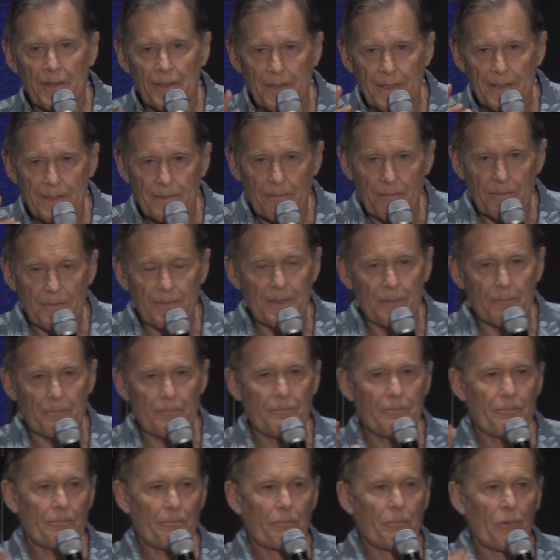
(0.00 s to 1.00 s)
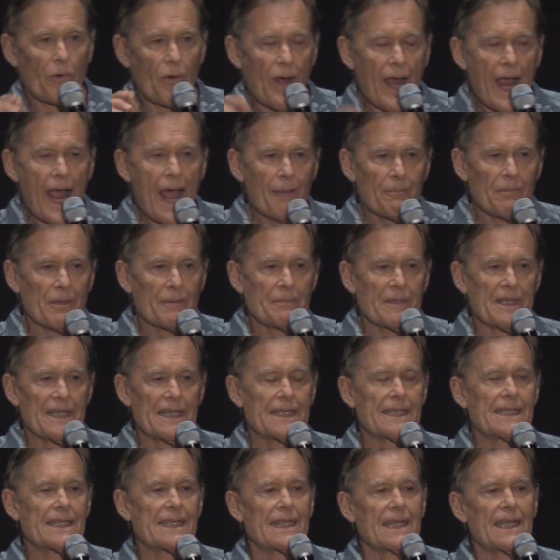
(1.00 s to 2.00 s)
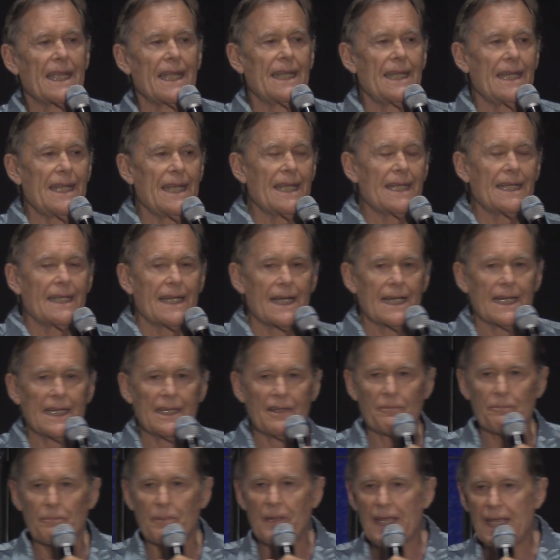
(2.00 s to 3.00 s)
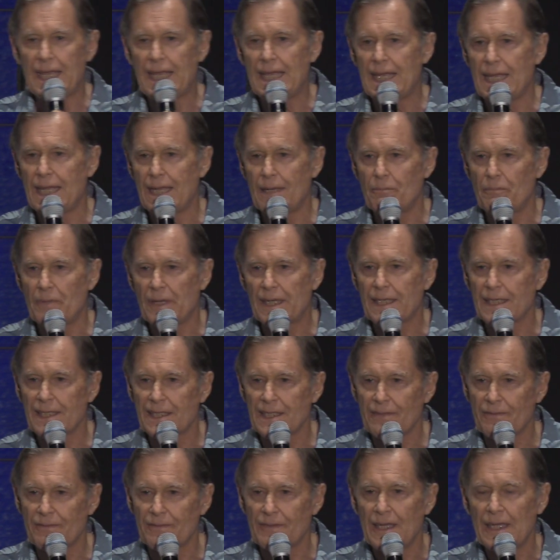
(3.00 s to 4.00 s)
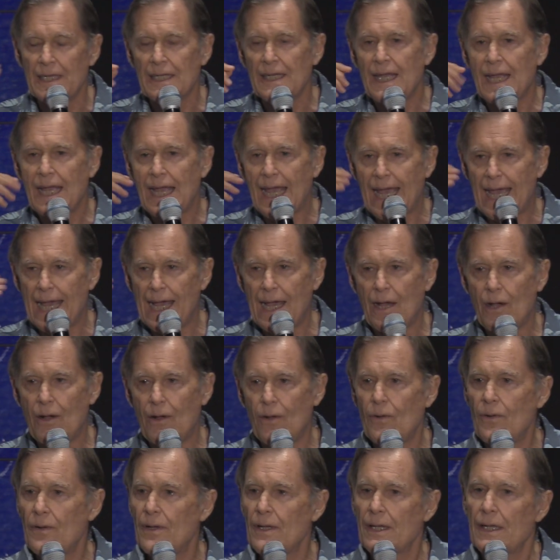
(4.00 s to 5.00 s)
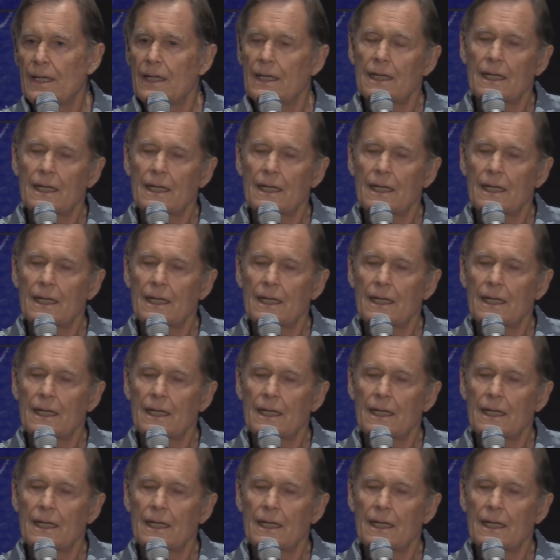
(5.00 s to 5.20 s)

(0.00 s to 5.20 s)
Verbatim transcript: The, the problem is any kind of pain because of how